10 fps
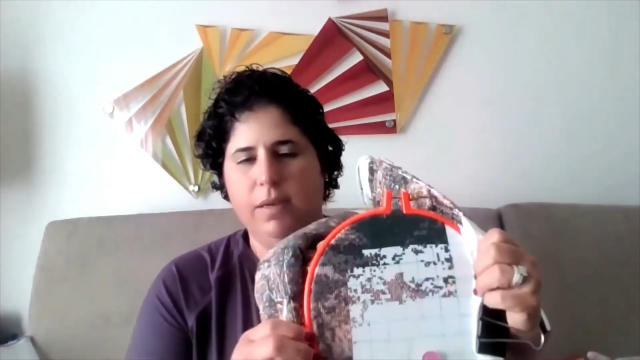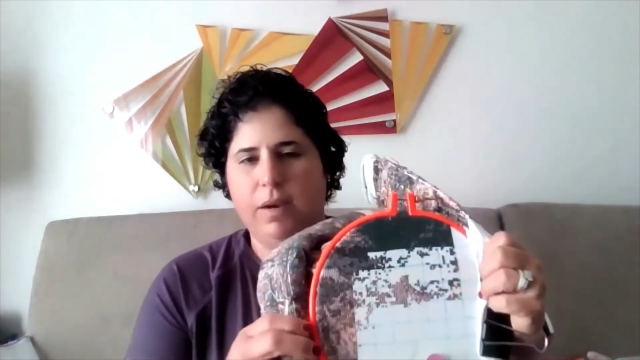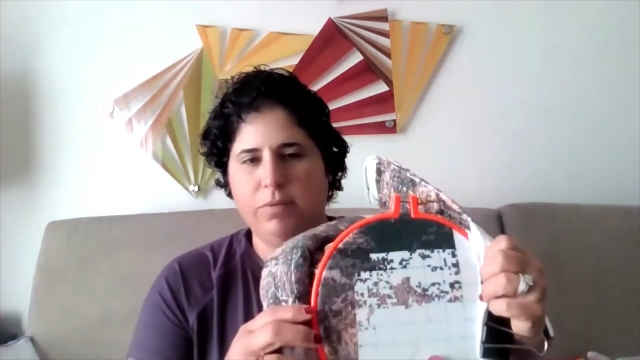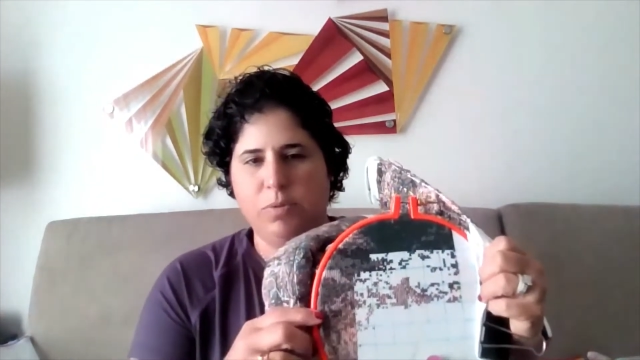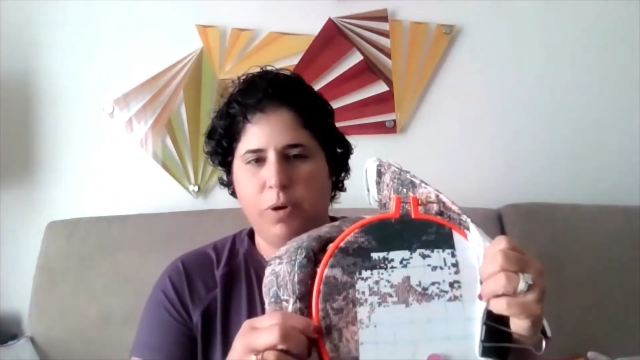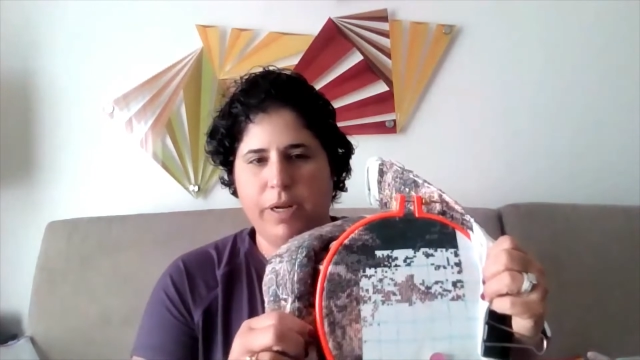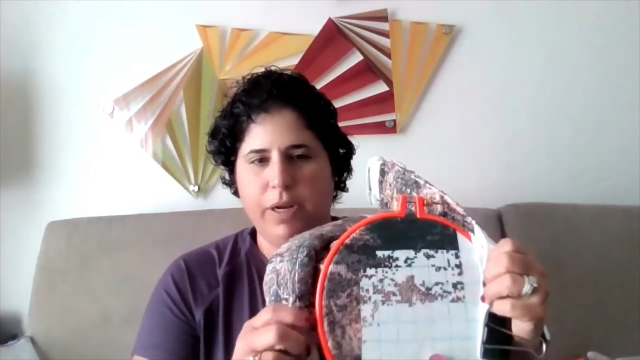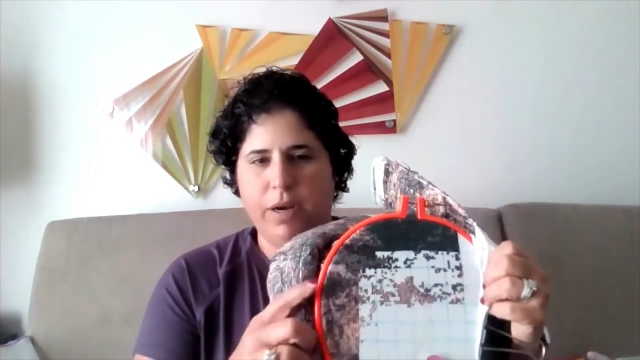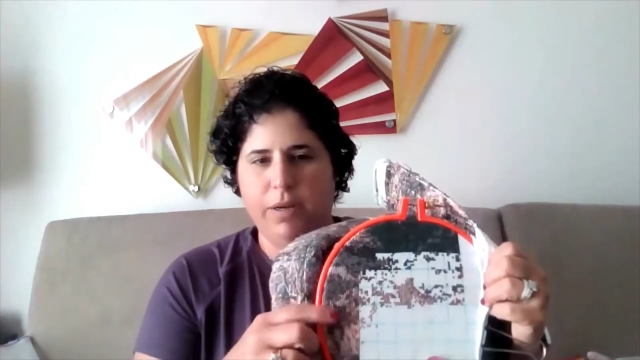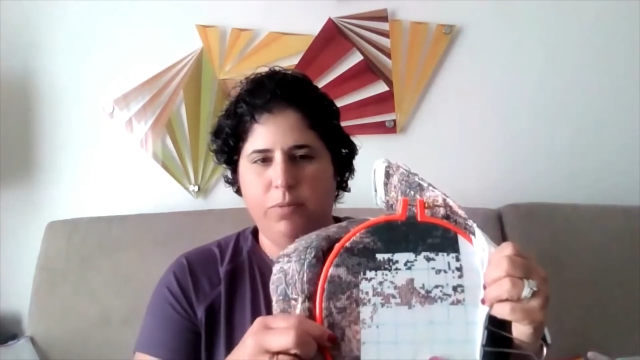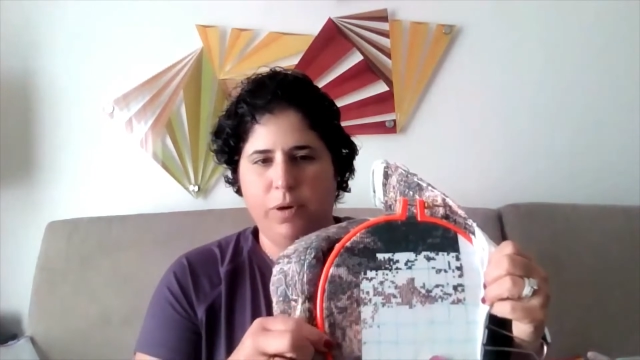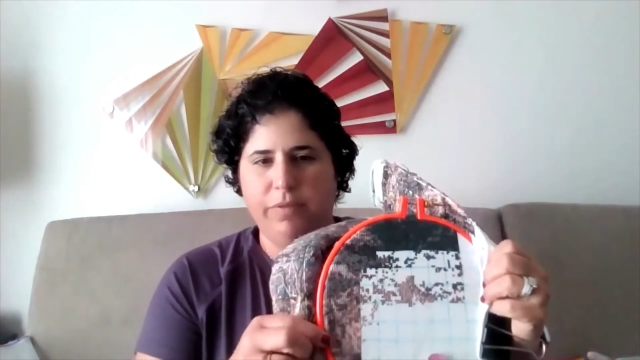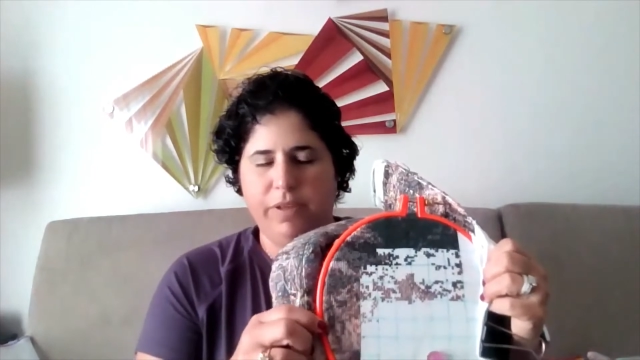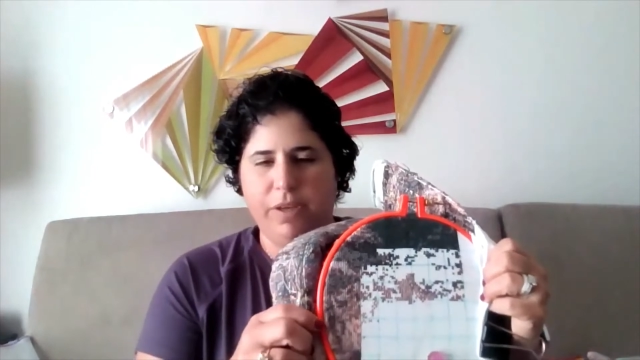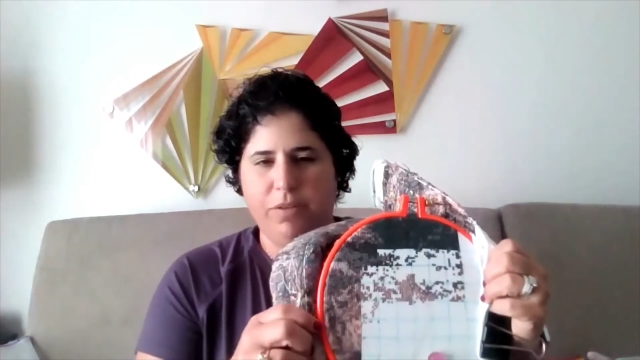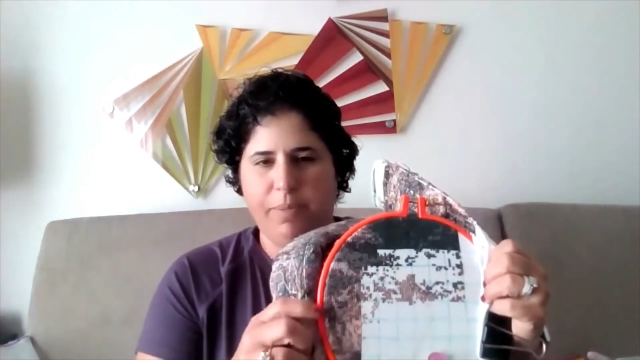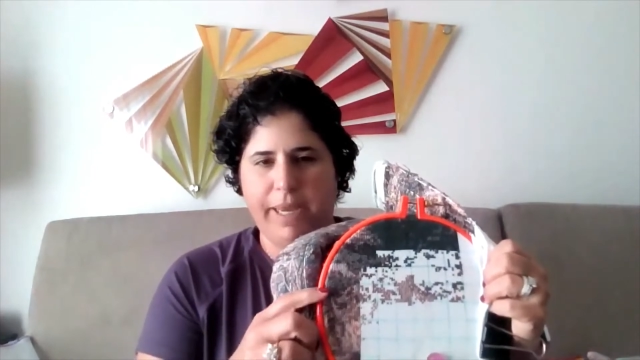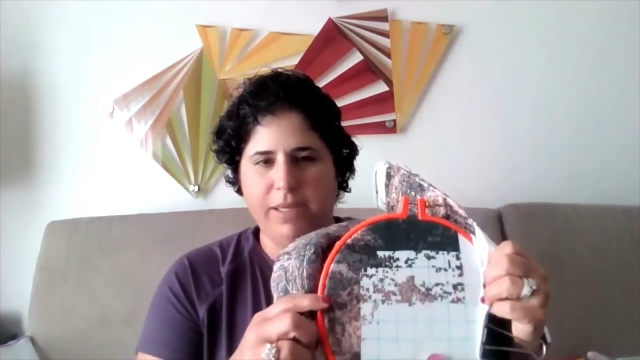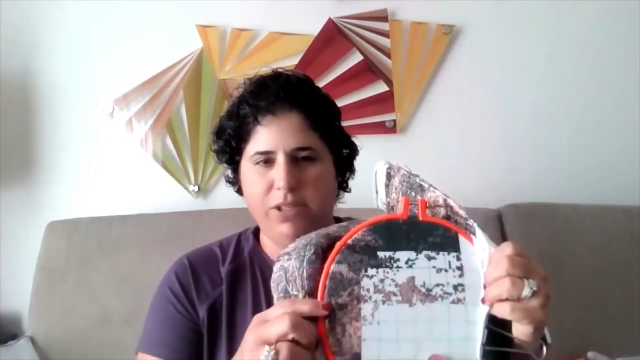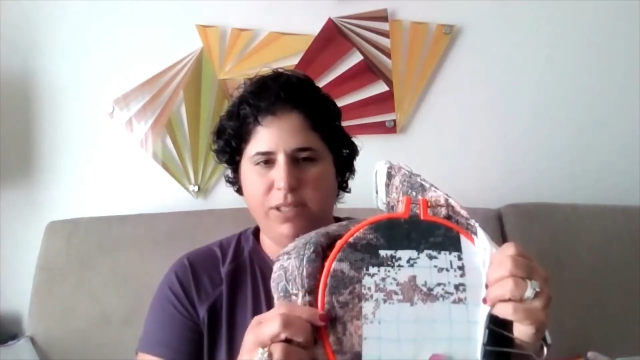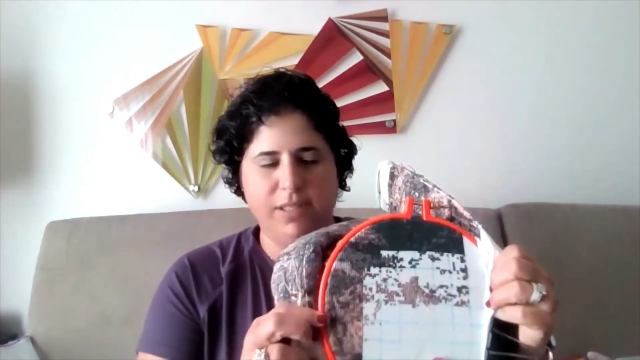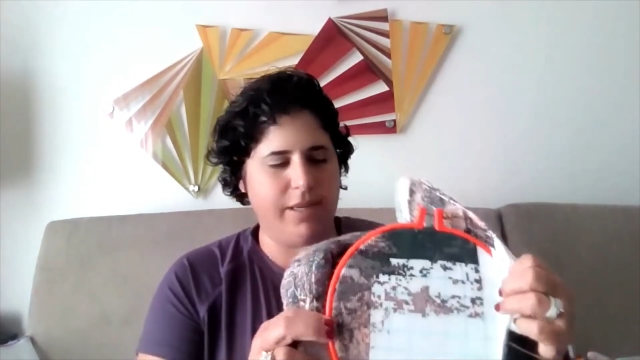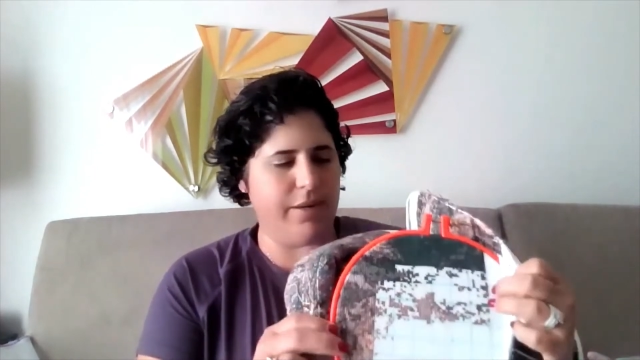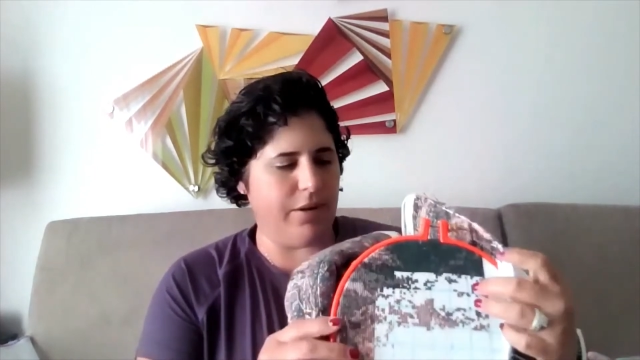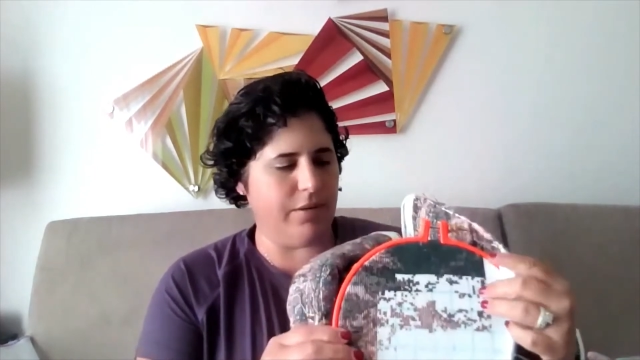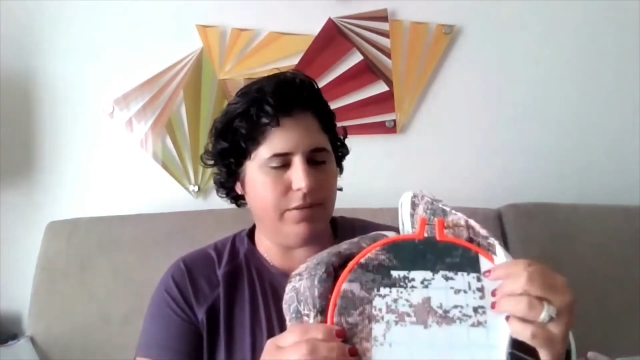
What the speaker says: one of the other pages here.